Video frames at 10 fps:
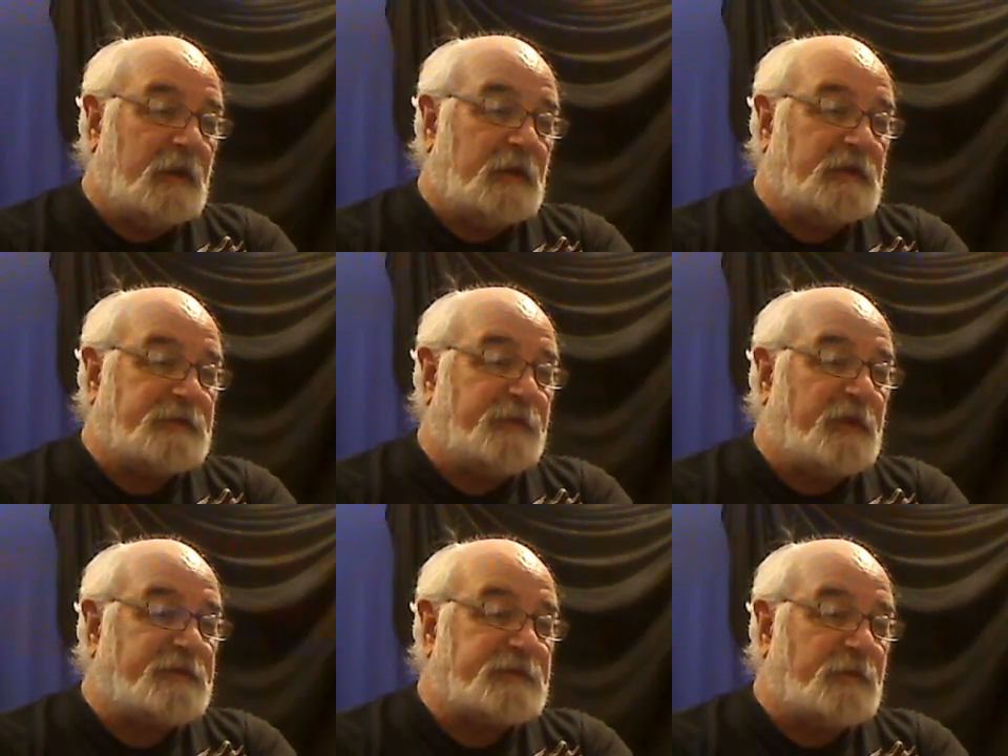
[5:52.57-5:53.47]
It is
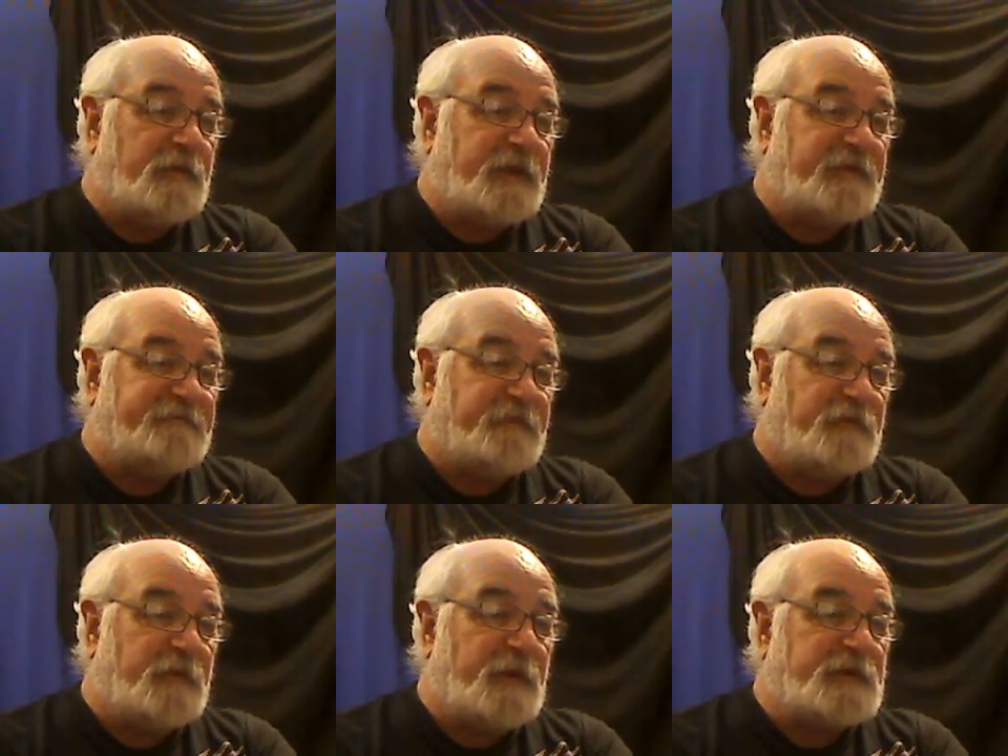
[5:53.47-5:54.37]
possible that a
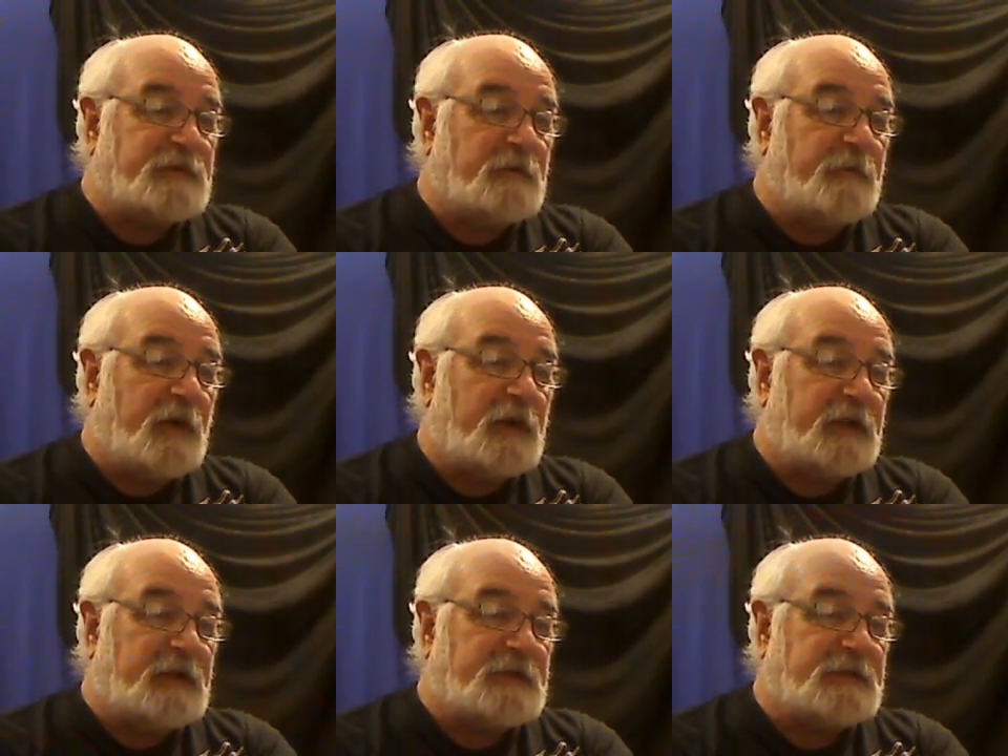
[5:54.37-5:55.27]
four-dimensional
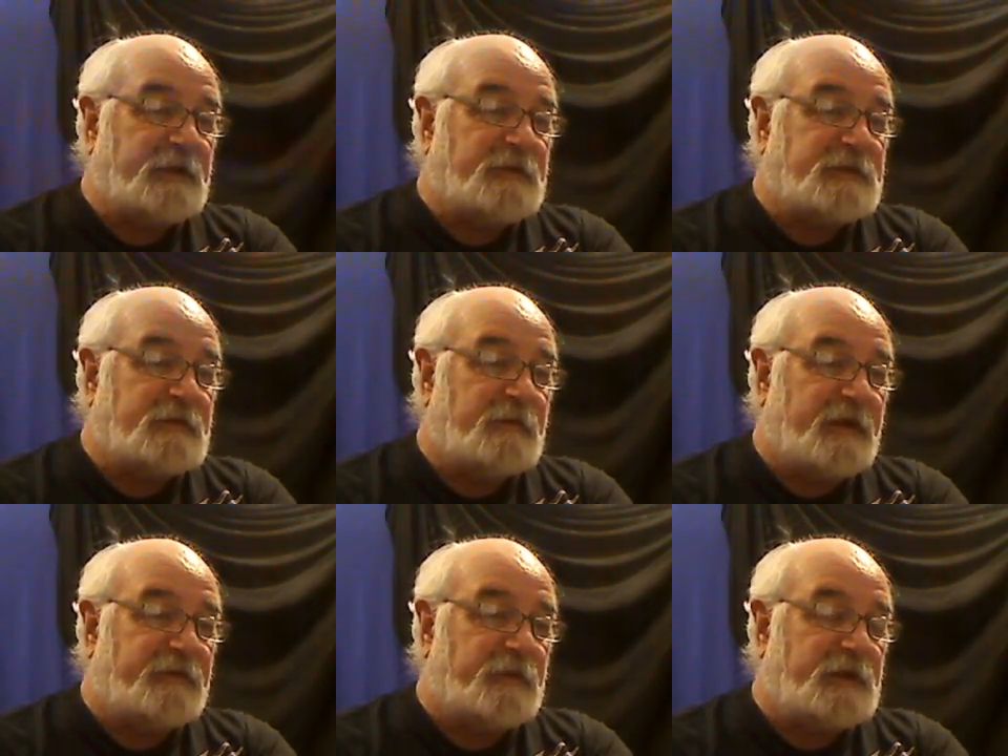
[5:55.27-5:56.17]
body is limited
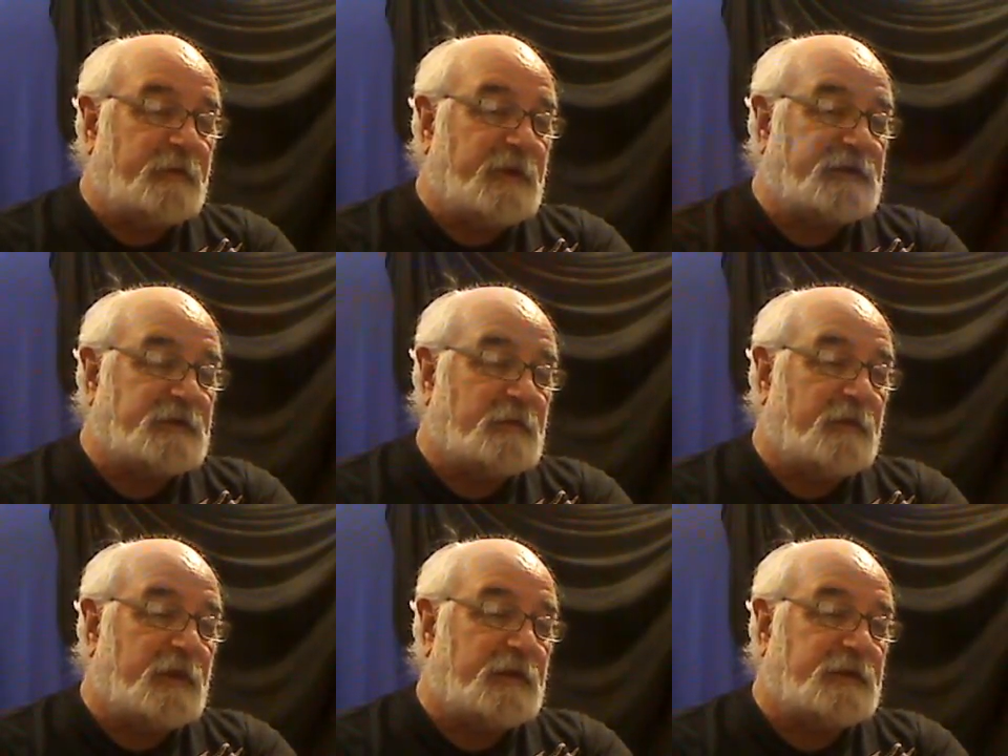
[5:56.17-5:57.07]
by three-dimensional
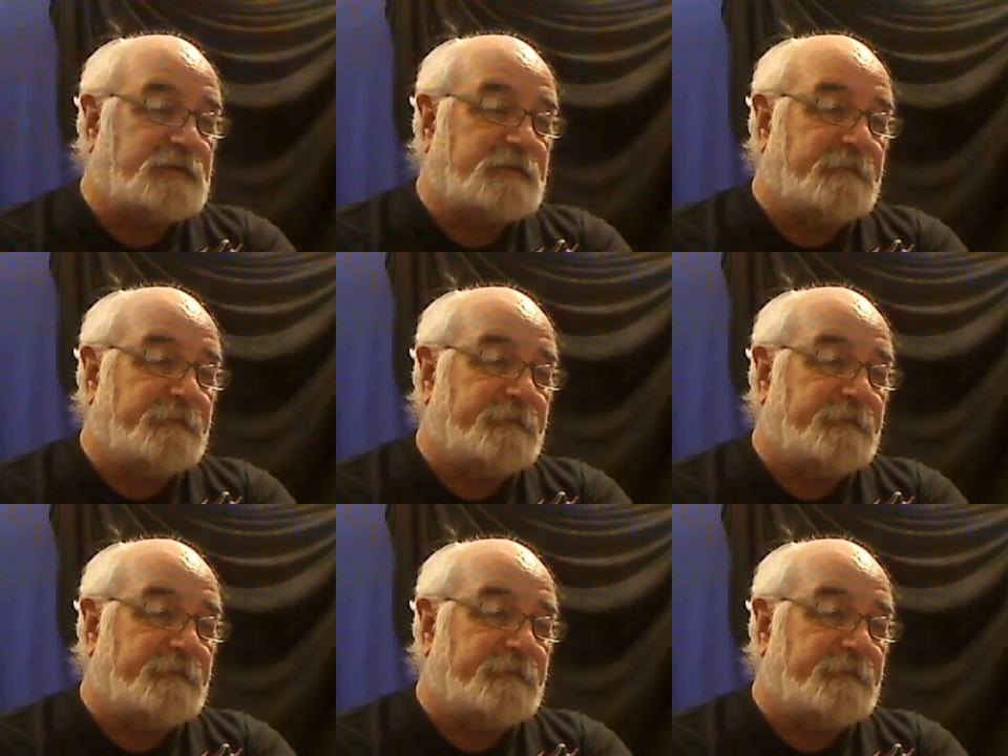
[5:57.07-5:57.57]
bodies.